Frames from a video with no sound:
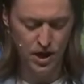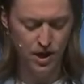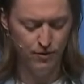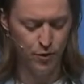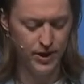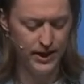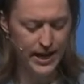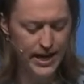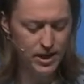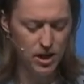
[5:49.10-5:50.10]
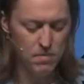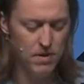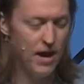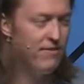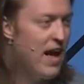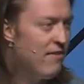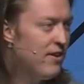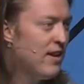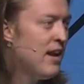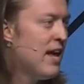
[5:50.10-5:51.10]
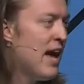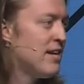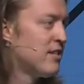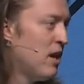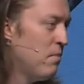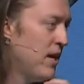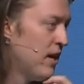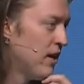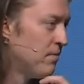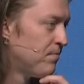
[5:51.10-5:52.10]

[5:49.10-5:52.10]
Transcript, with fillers: for the kingdom of heaven has come near.